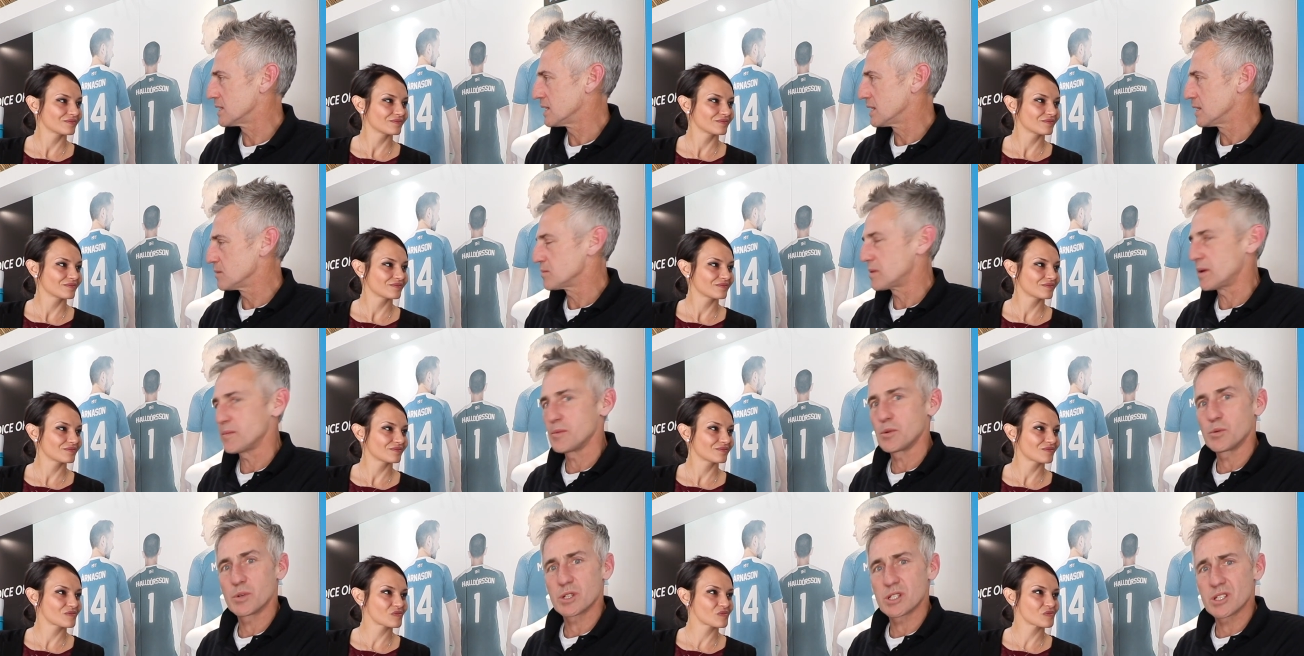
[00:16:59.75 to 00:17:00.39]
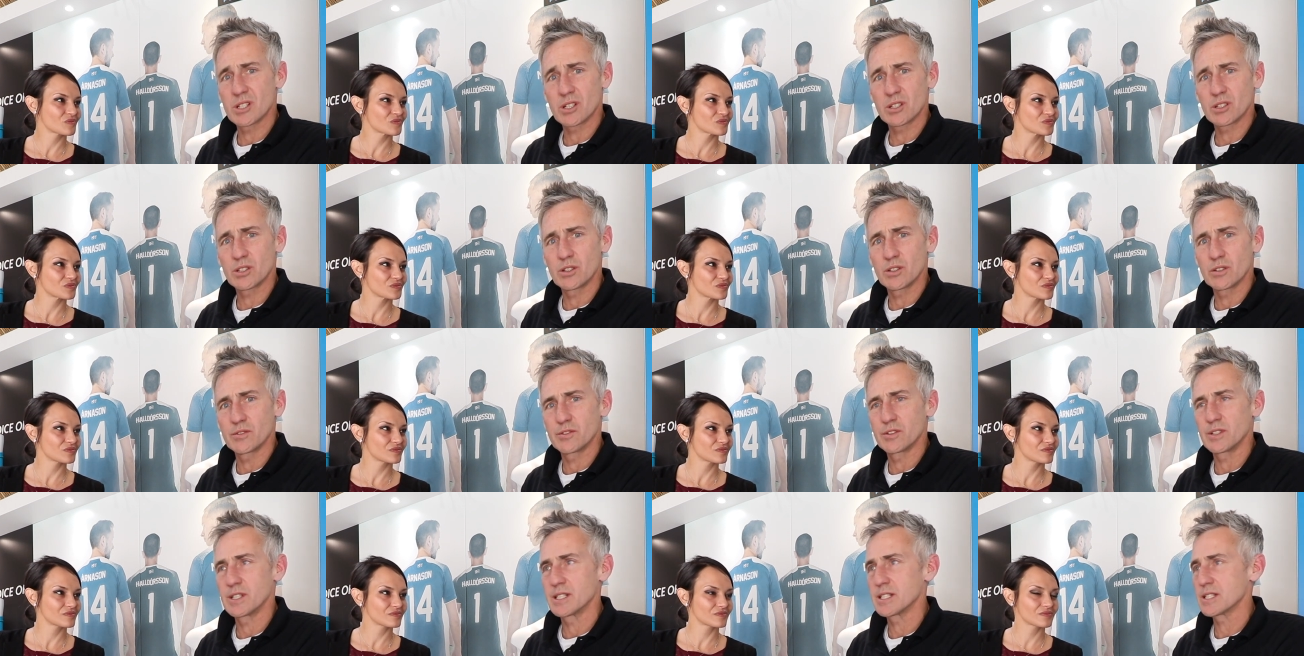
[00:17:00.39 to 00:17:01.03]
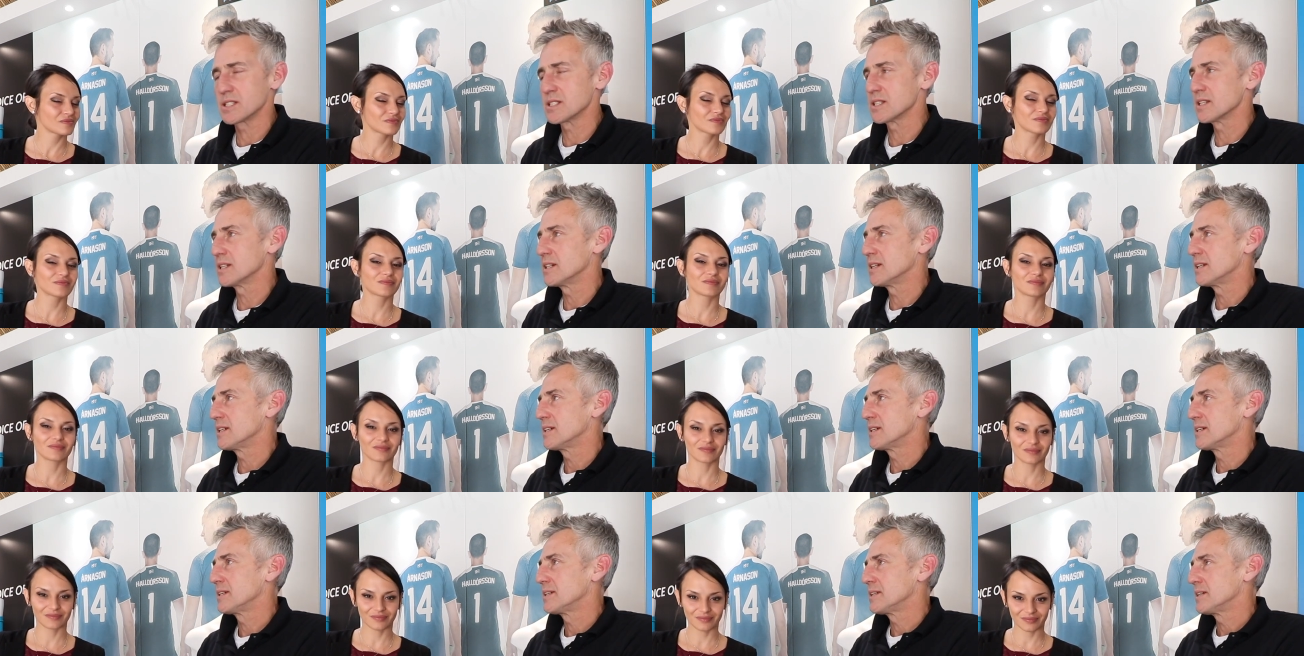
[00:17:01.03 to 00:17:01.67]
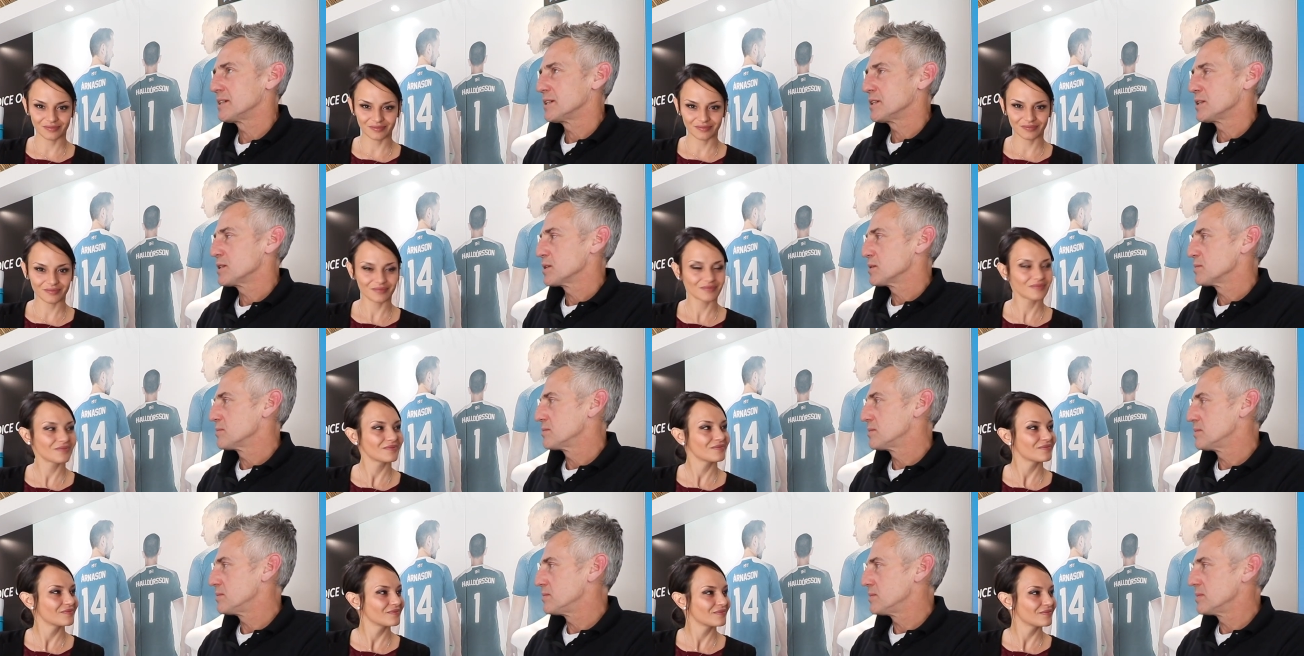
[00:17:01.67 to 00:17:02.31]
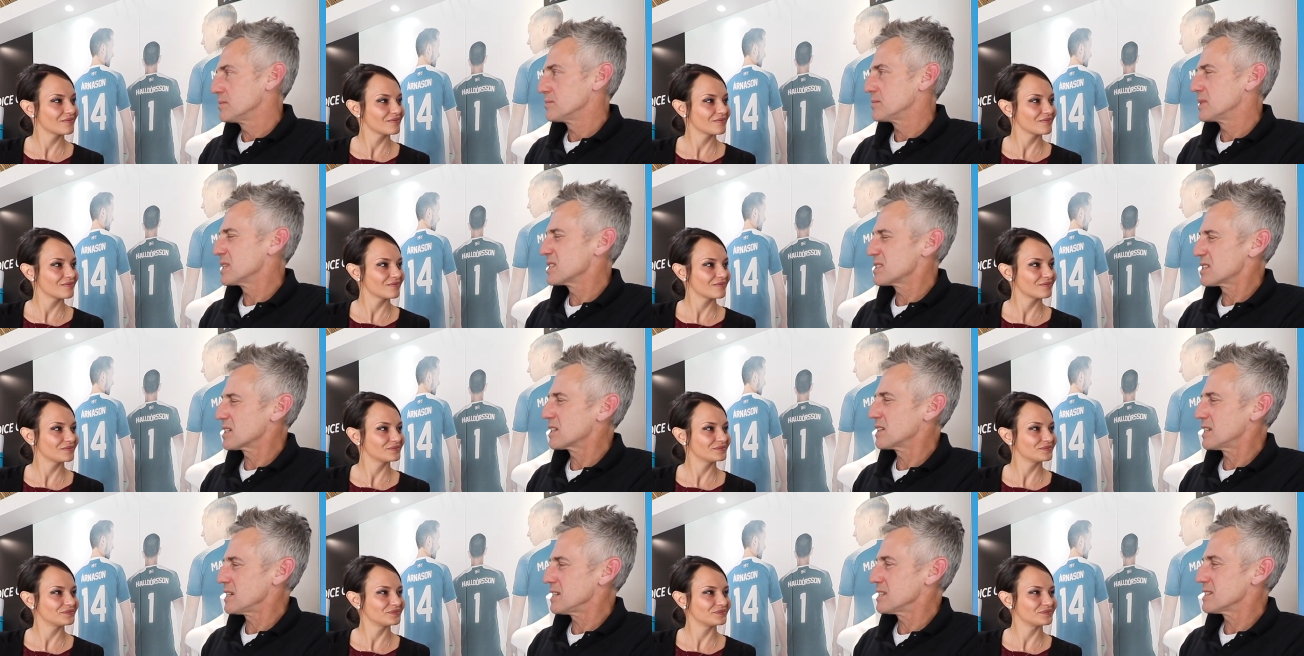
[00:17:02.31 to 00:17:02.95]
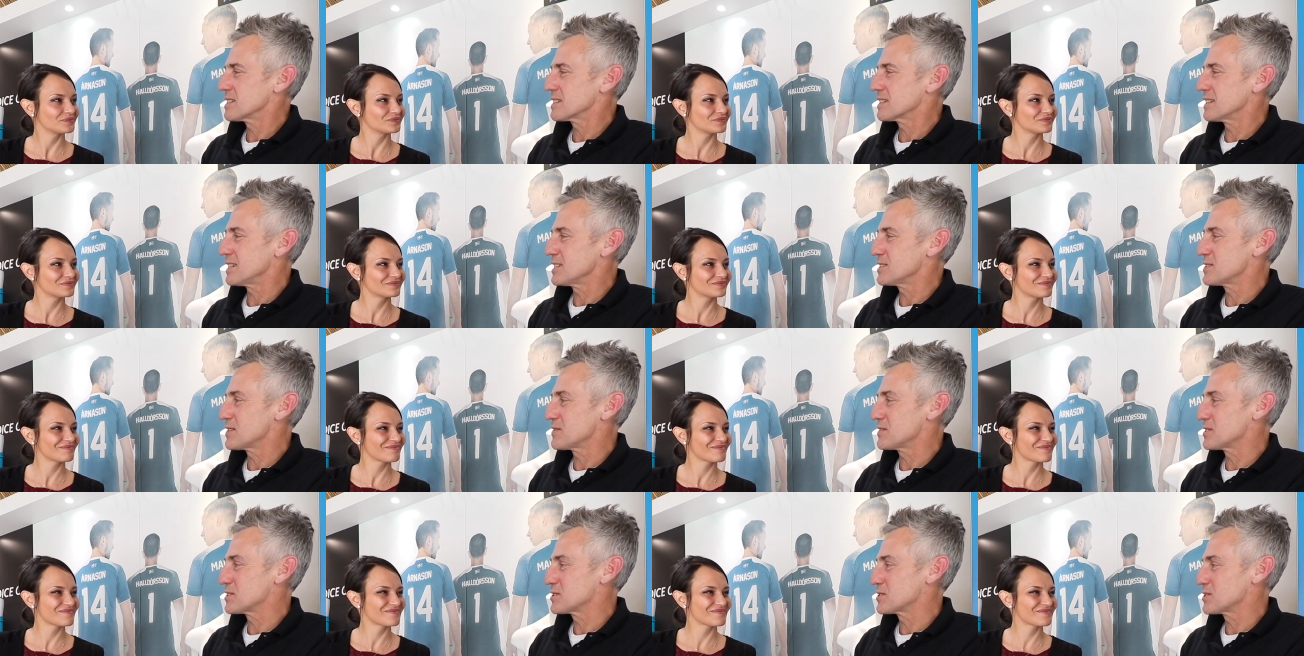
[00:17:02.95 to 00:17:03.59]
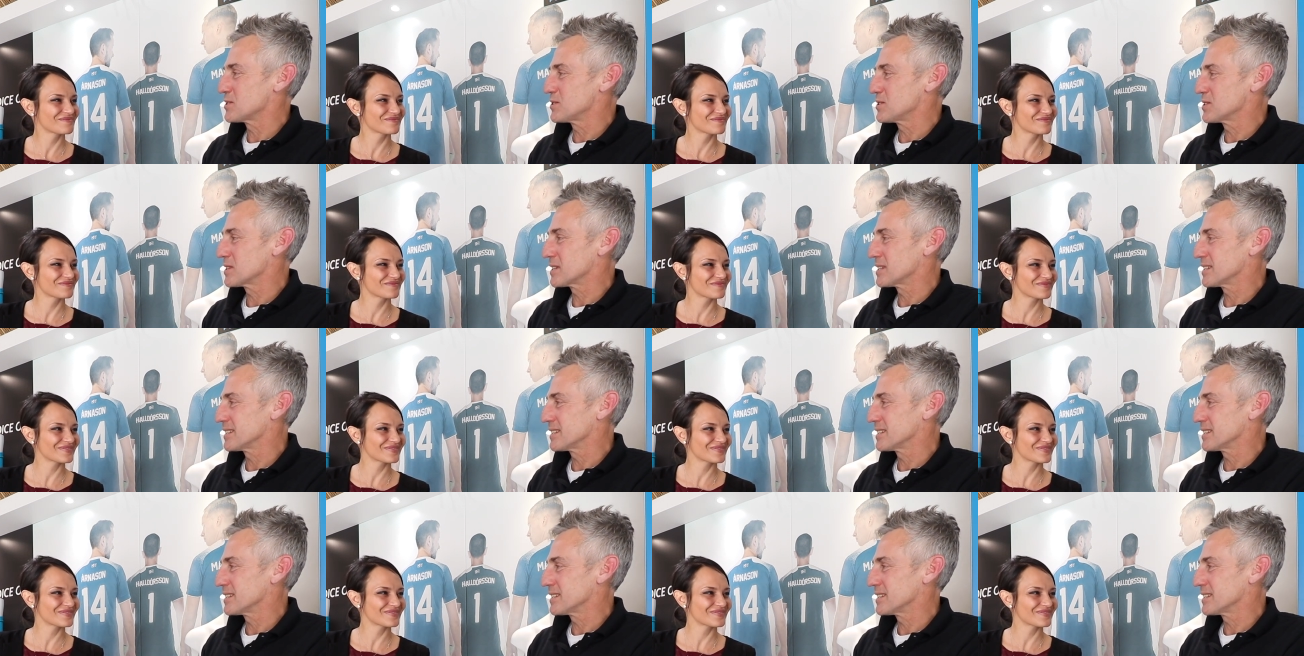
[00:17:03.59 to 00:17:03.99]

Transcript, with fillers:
Speaker 1: maybe what's not good for us. But it's great. It's great to have this talk.